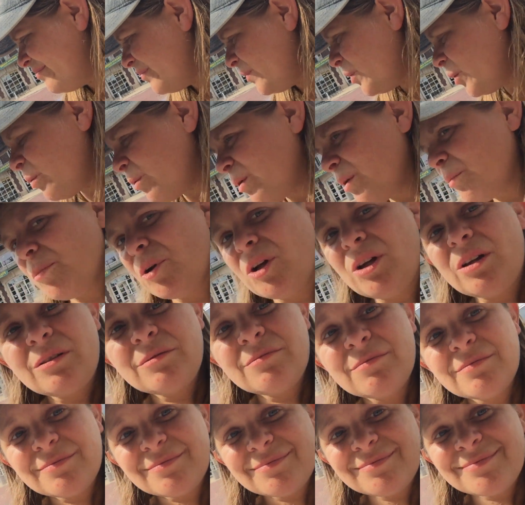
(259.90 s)
normal,
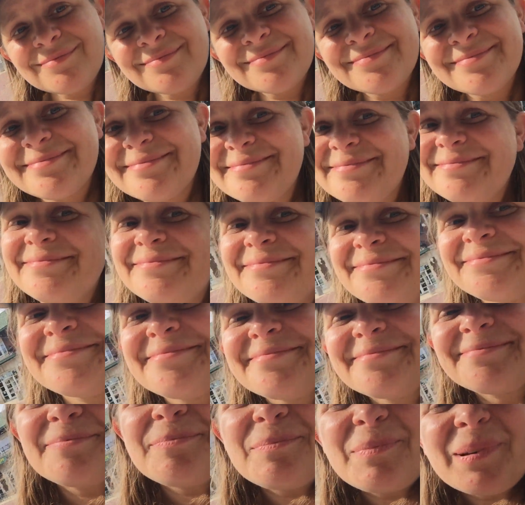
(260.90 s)

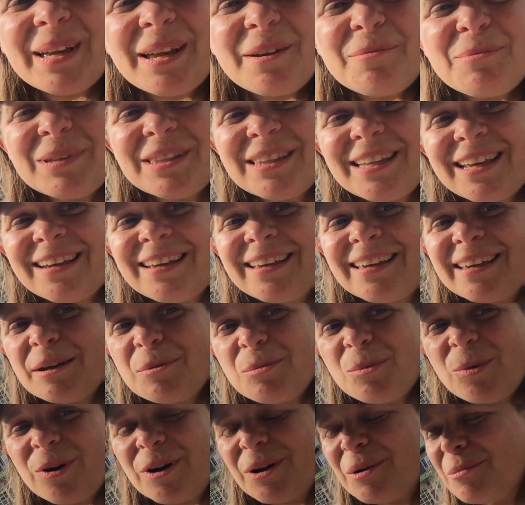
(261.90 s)
but I've been liking it
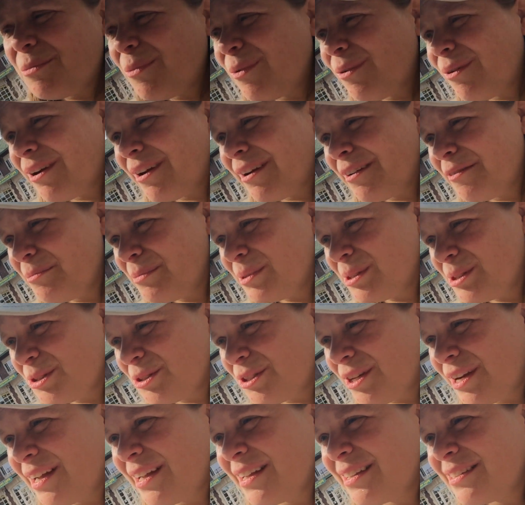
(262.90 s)
more and more. I've been
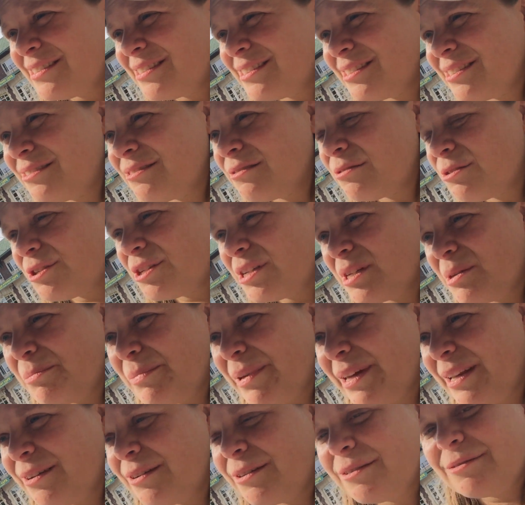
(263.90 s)
trying to treat it
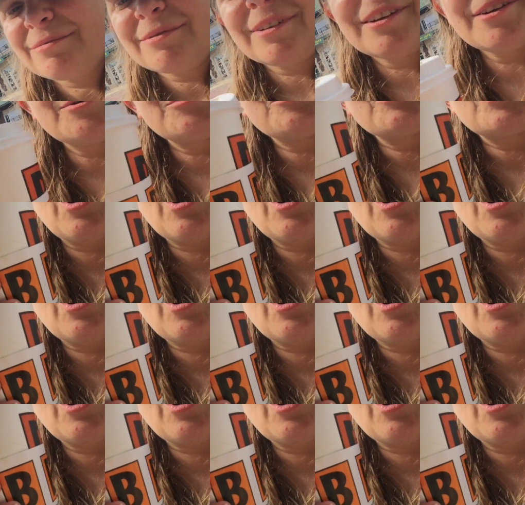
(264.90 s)
better. Oh,